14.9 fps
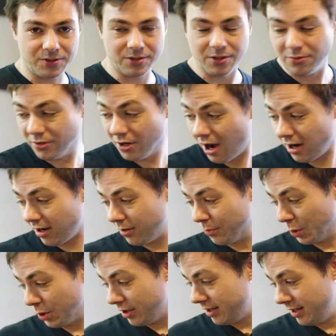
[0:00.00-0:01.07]
So knock on
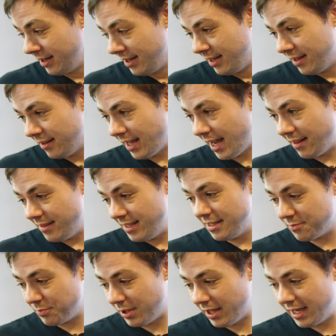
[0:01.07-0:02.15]
wood that
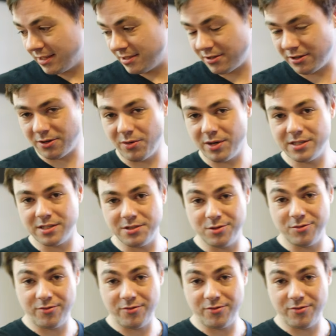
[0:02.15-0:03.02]
these plants are going to do